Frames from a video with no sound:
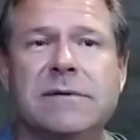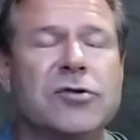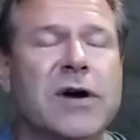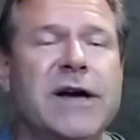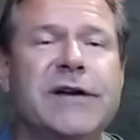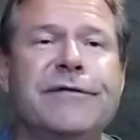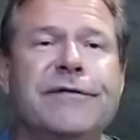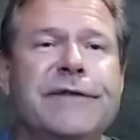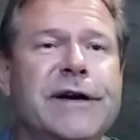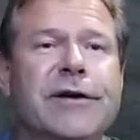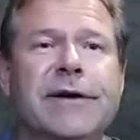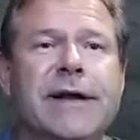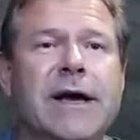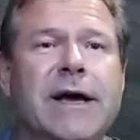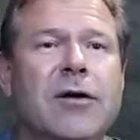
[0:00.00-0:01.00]
trying to
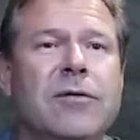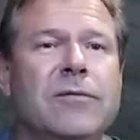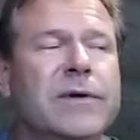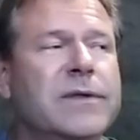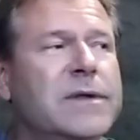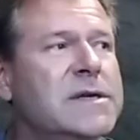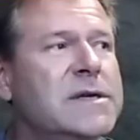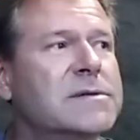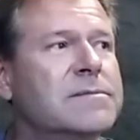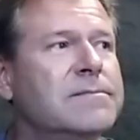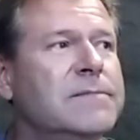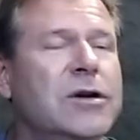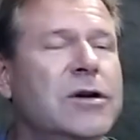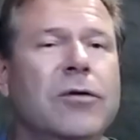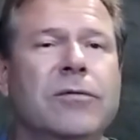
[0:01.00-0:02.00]
figure it out with these,
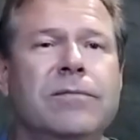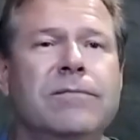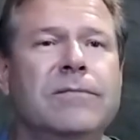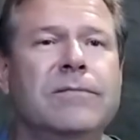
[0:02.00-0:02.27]
you know,